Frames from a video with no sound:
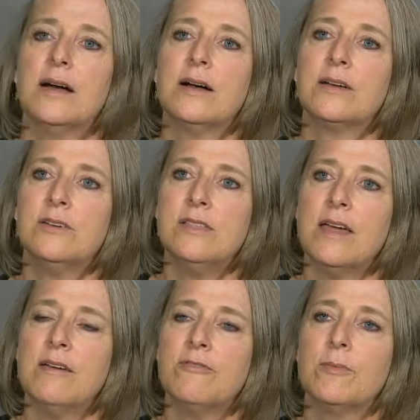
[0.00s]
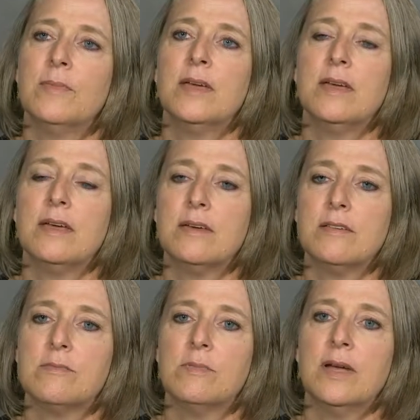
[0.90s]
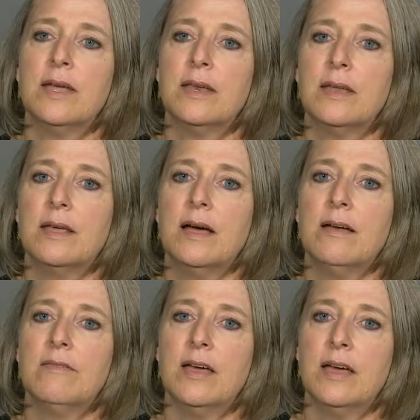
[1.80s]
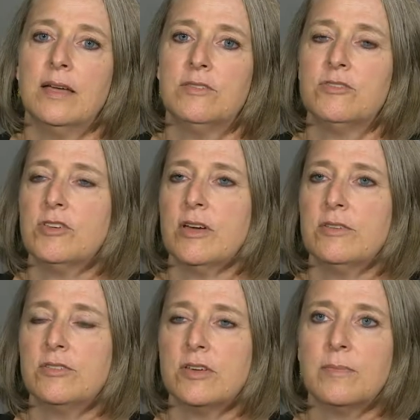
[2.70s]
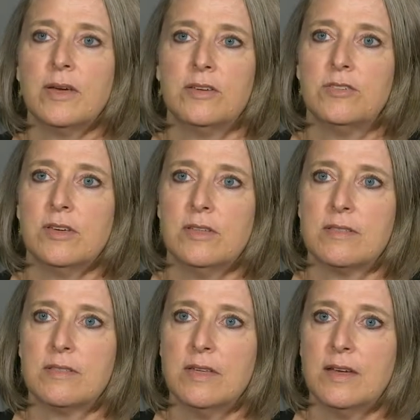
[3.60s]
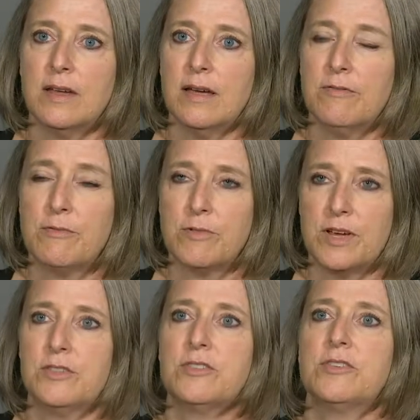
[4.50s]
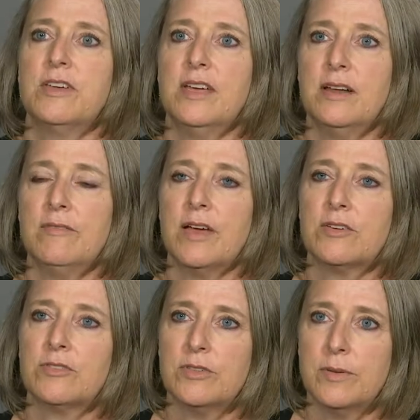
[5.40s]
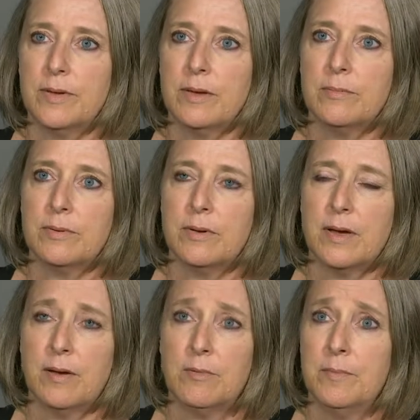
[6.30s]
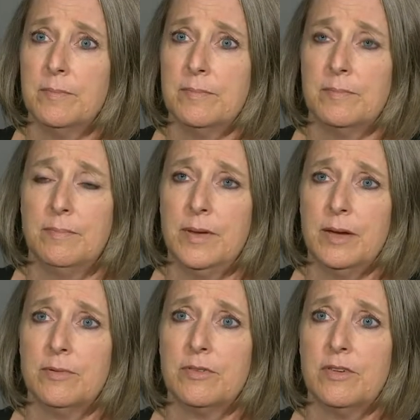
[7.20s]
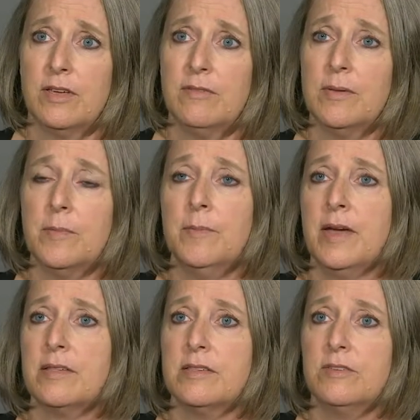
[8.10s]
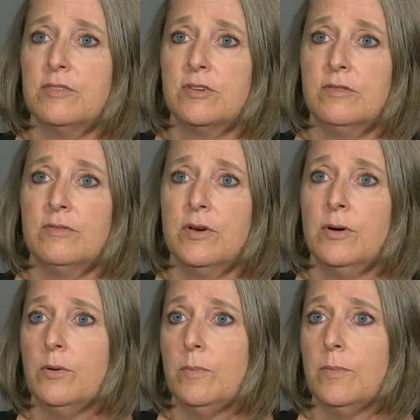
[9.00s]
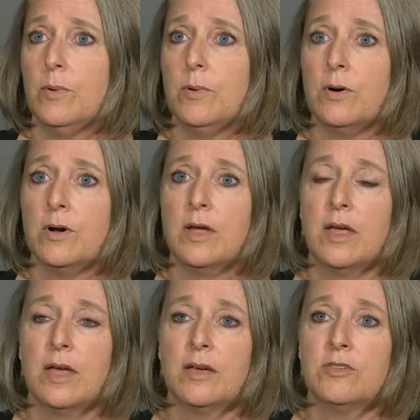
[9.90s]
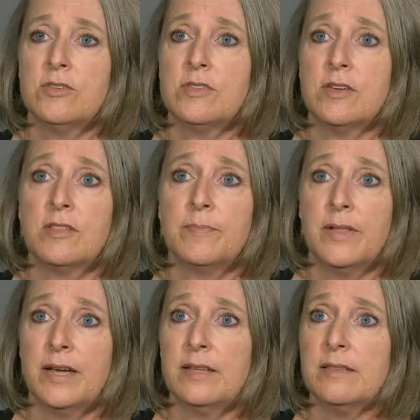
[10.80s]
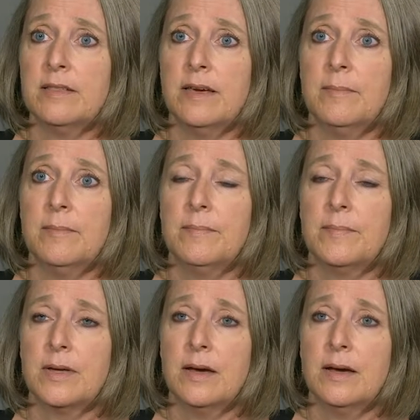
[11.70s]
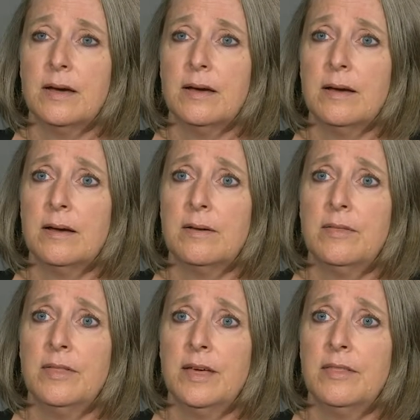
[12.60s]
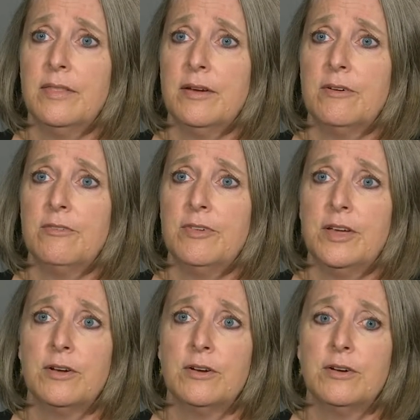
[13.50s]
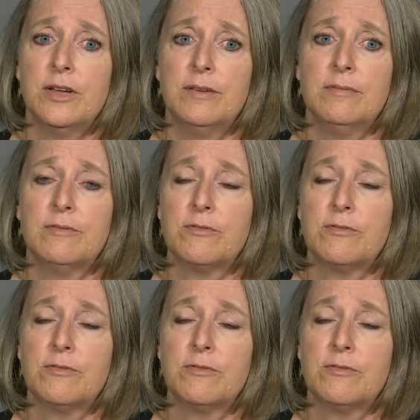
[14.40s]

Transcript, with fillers: A good day for me is when I've had challenging patients that I've reached and I've actually be able I would be able to give them a message of hope or just explain to them uh, that their fear and